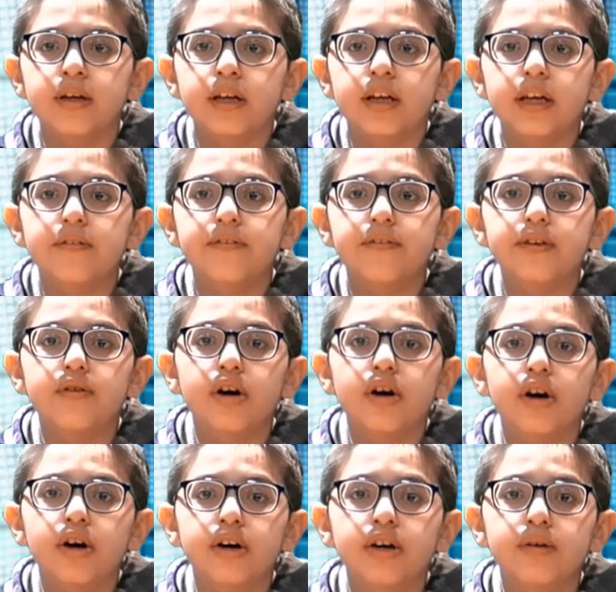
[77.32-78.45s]
If you
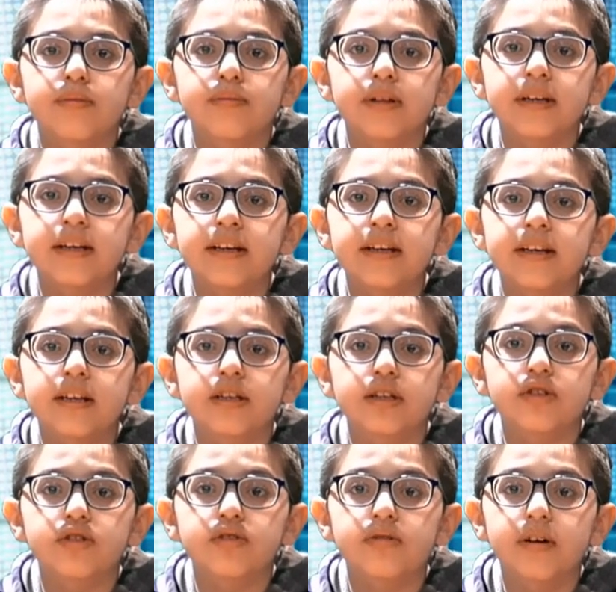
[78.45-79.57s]
are planning to
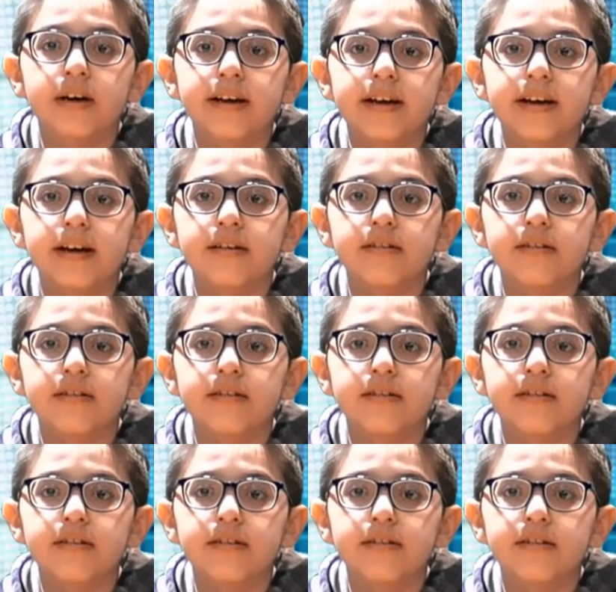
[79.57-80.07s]
try out,